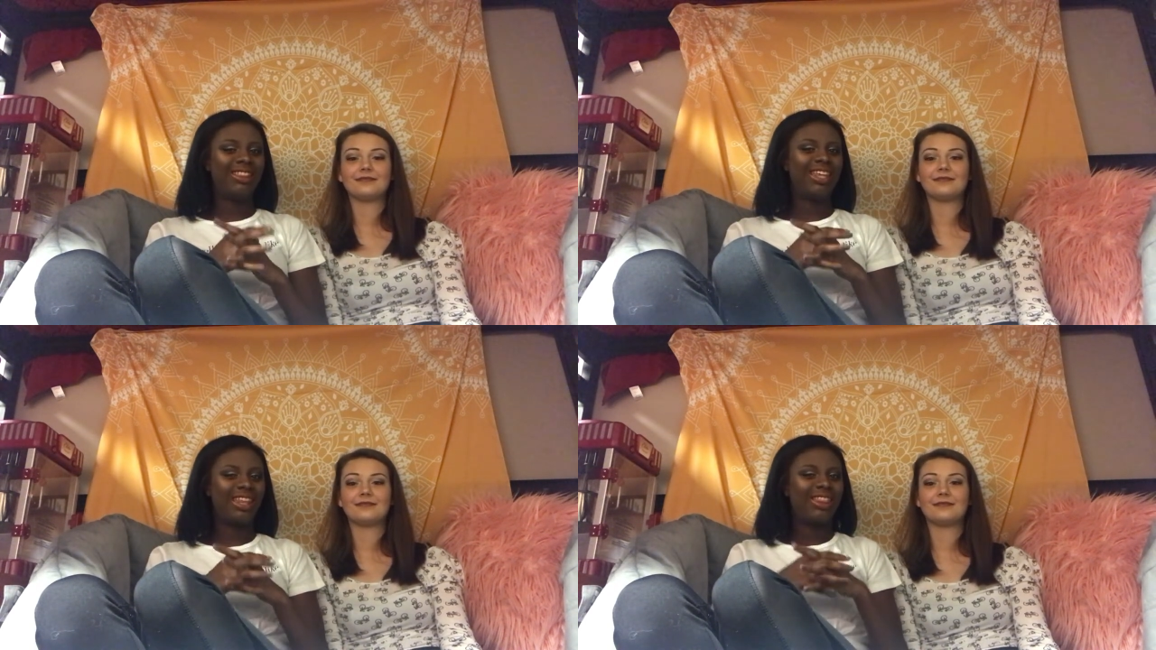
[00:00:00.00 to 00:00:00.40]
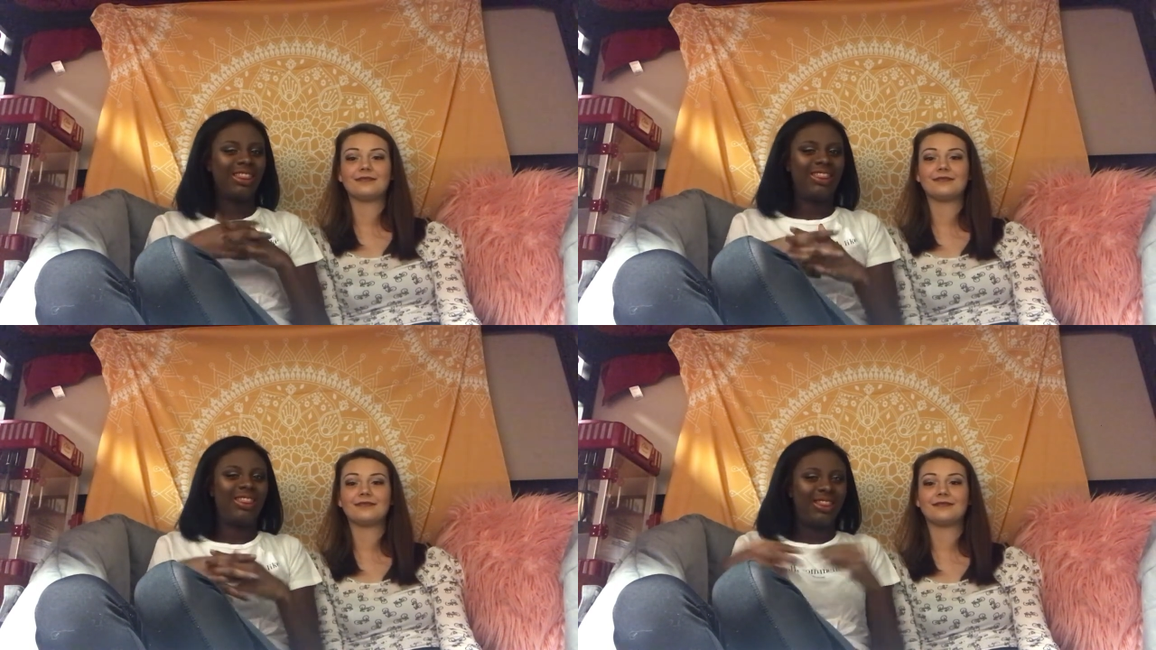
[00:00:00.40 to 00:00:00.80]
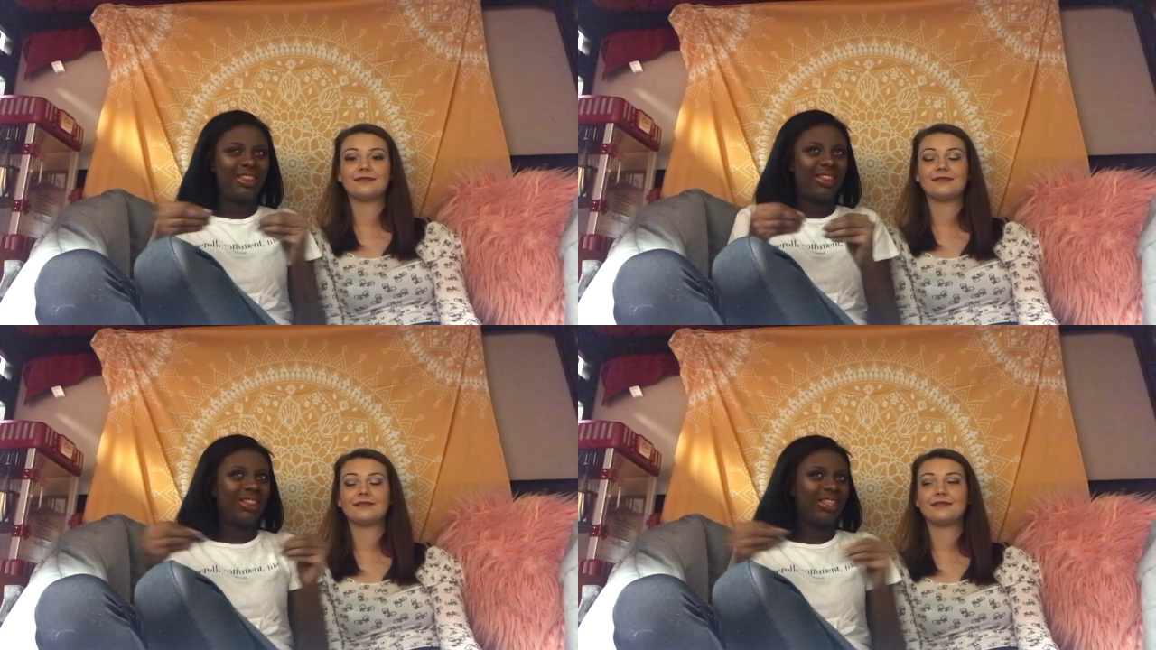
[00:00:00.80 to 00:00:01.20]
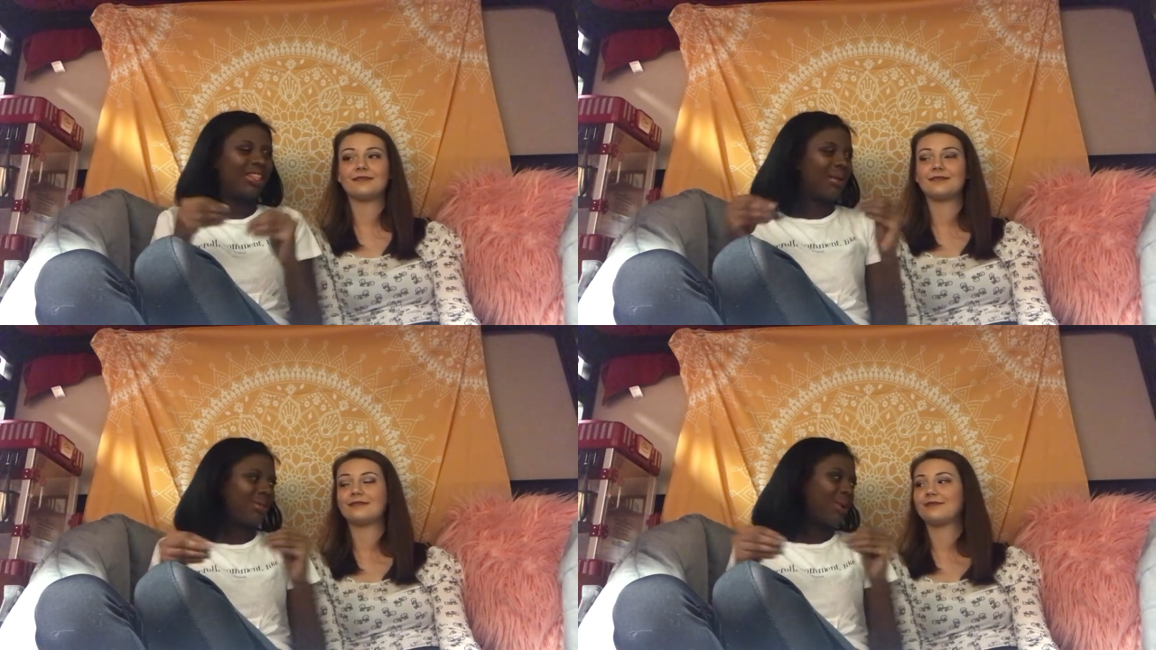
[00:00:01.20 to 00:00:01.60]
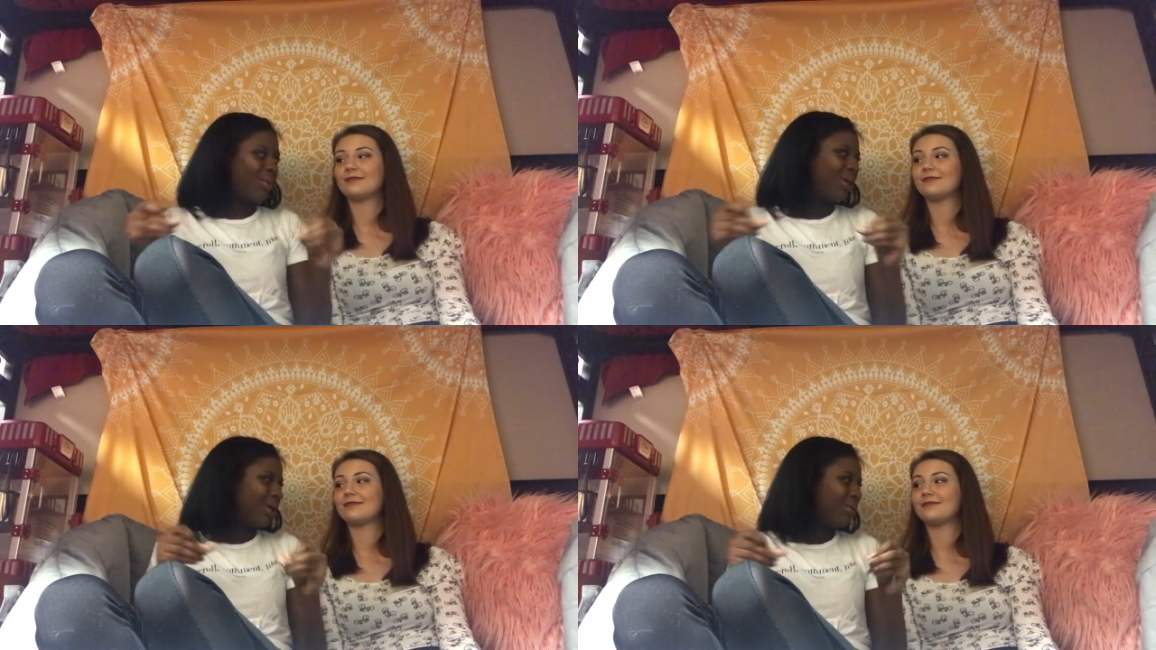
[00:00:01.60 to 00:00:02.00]
Speaker 1: like, the times I
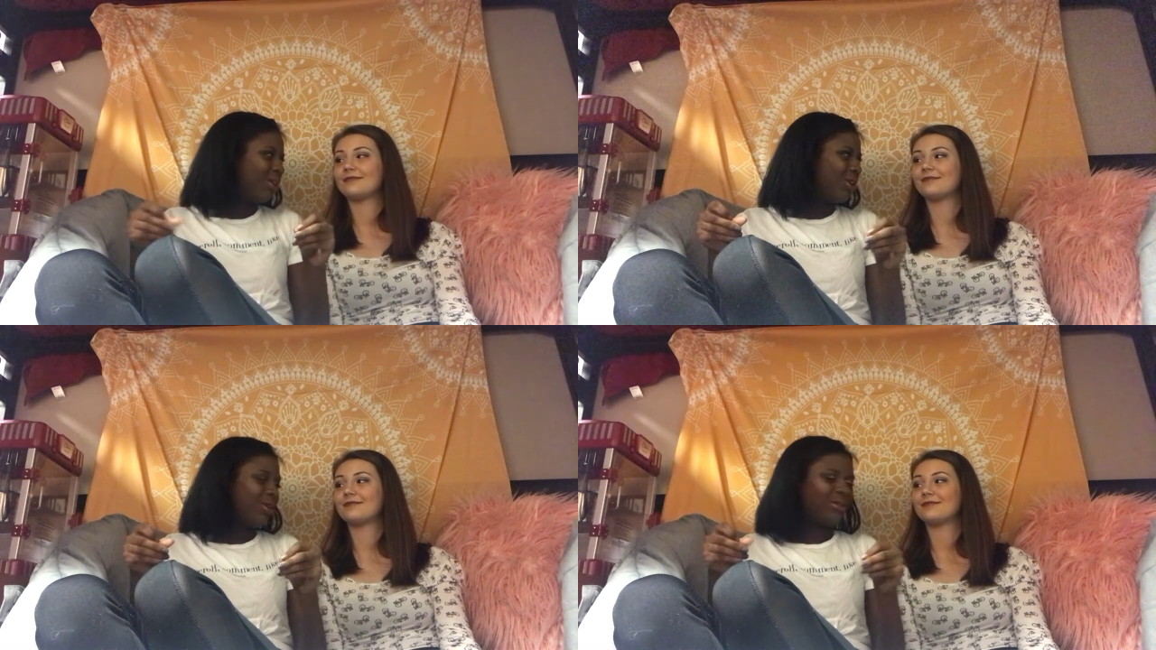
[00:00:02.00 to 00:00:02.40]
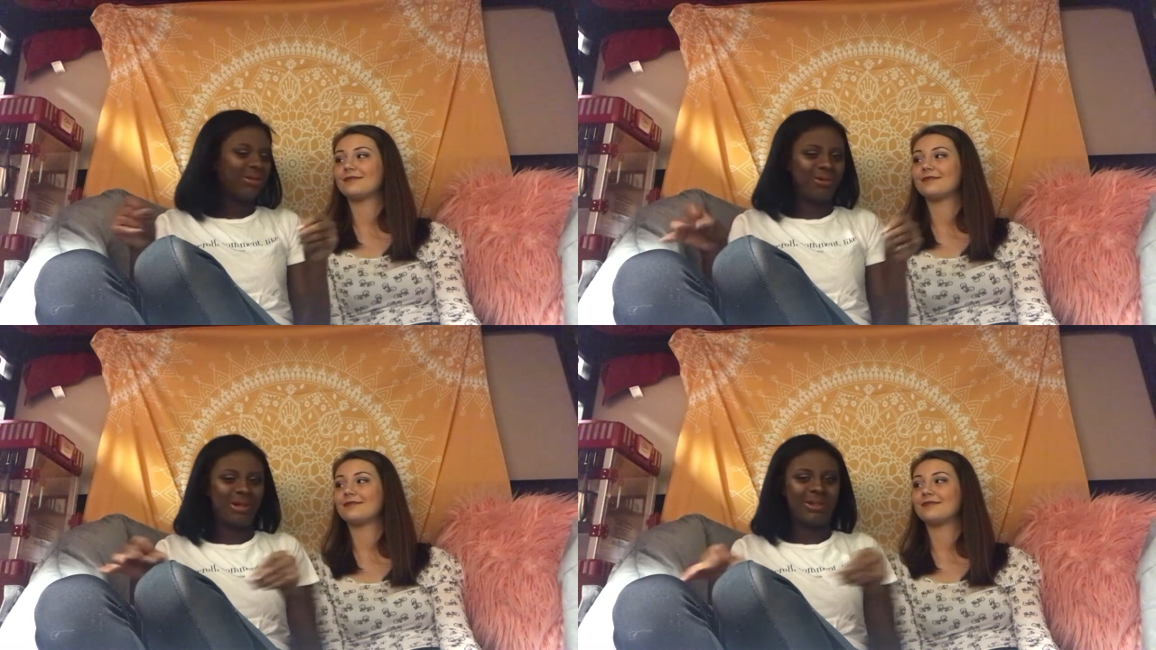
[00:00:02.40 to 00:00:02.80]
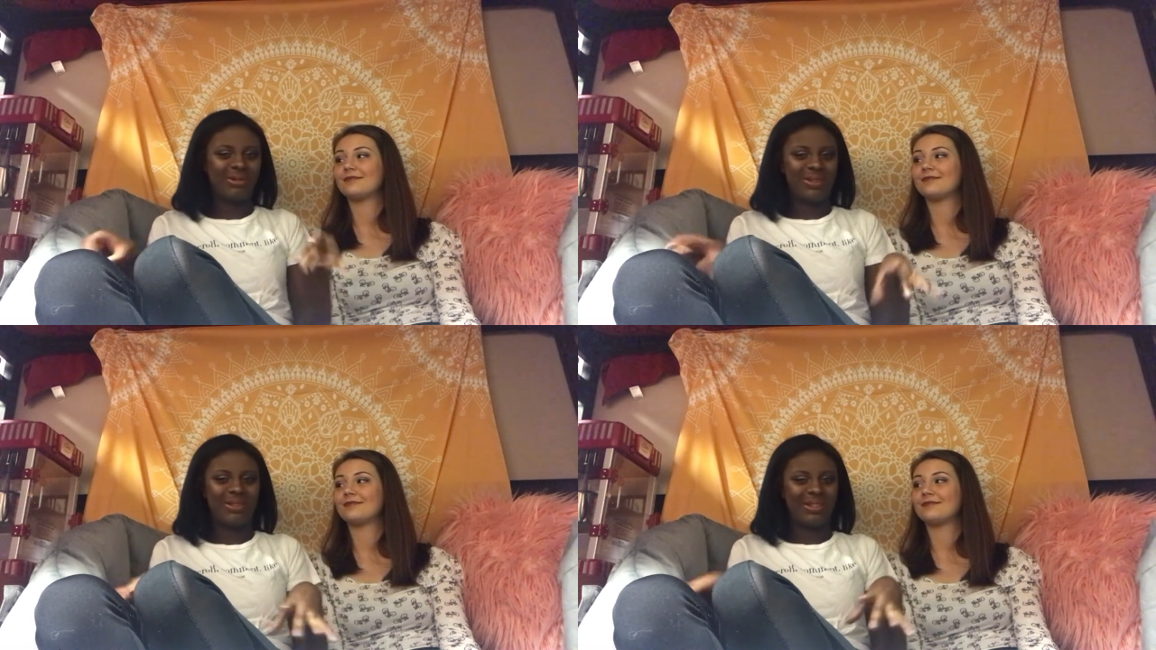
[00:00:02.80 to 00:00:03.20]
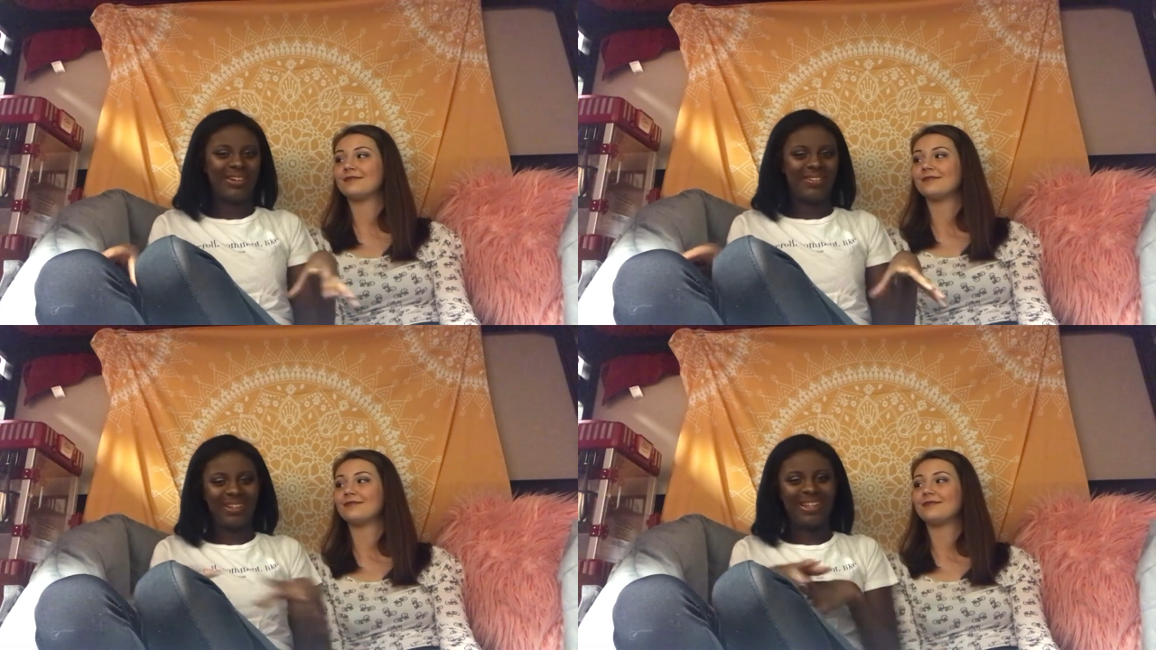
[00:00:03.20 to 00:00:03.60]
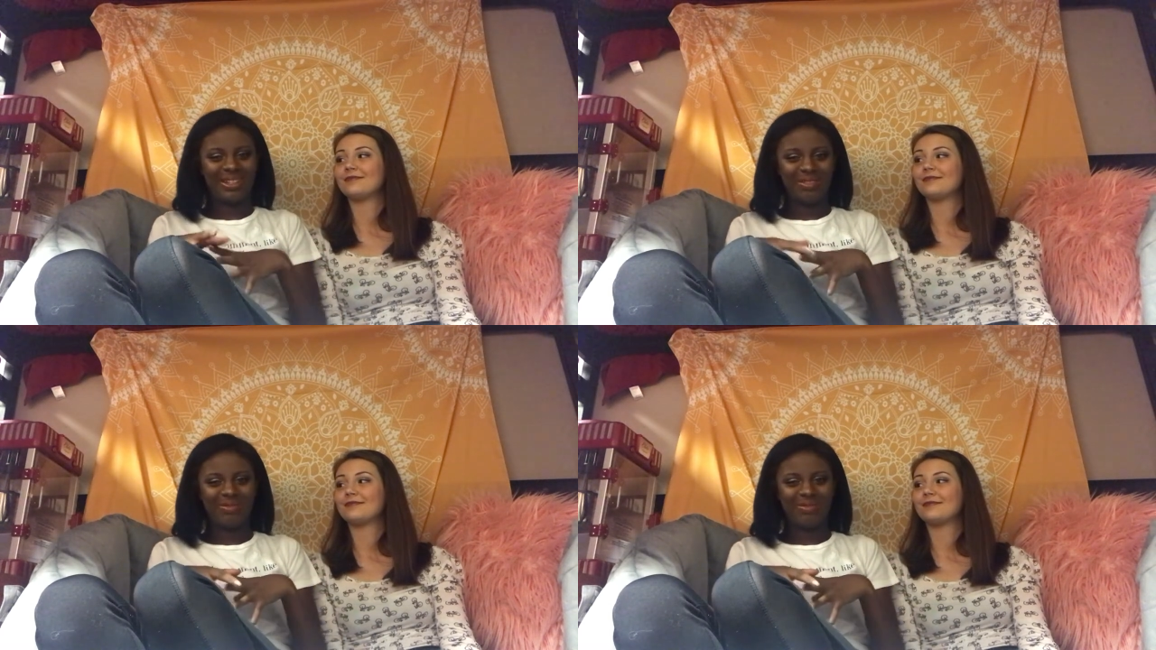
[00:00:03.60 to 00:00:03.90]
want to go eat, no one else wants to go eat.